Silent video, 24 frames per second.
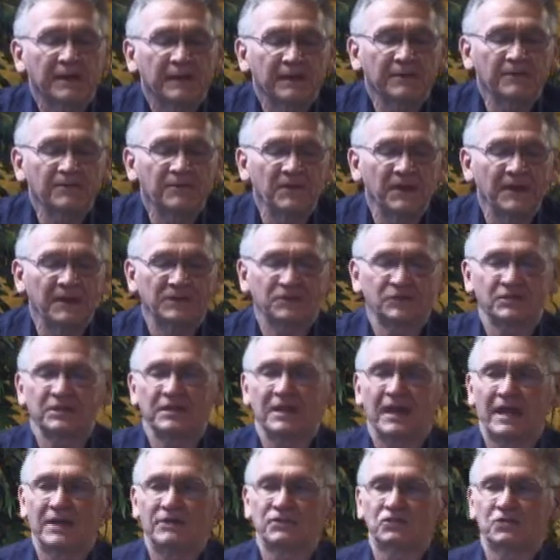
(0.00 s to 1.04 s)

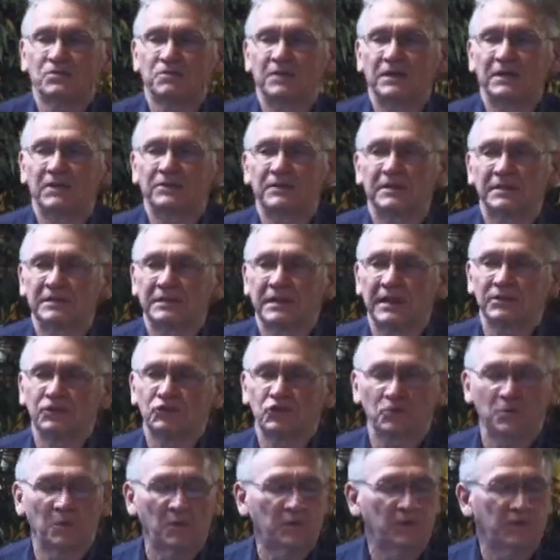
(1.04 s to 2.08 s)
conviction has to be on the
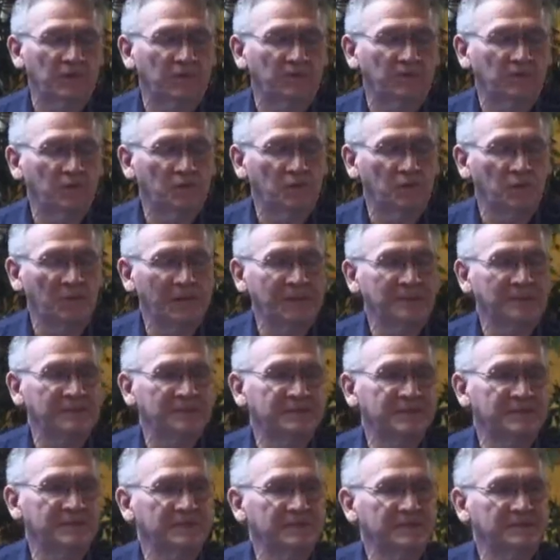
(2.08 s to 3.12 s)
testimony of 2
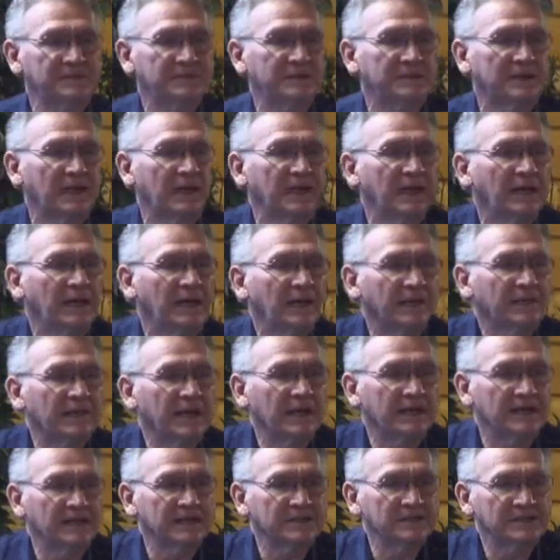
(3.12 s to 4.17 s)
witnesses.
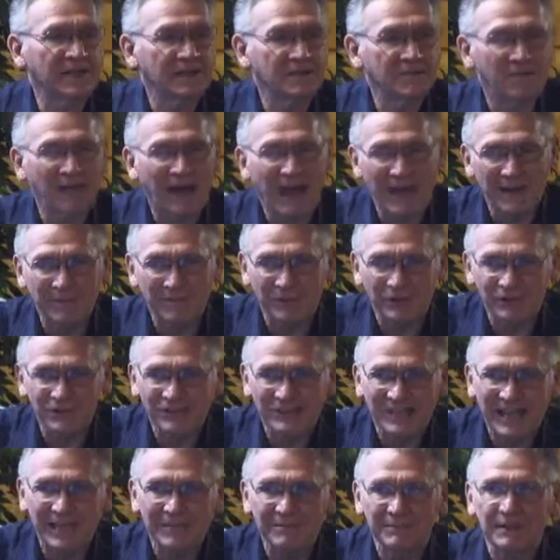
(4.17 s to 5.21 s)
That is a Bible
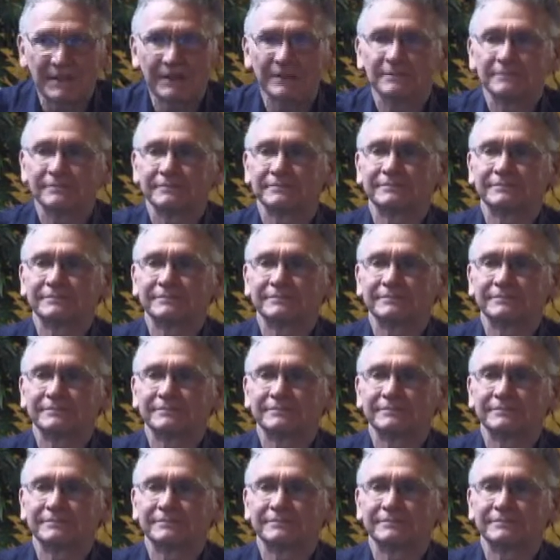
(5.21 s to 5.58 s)
statement.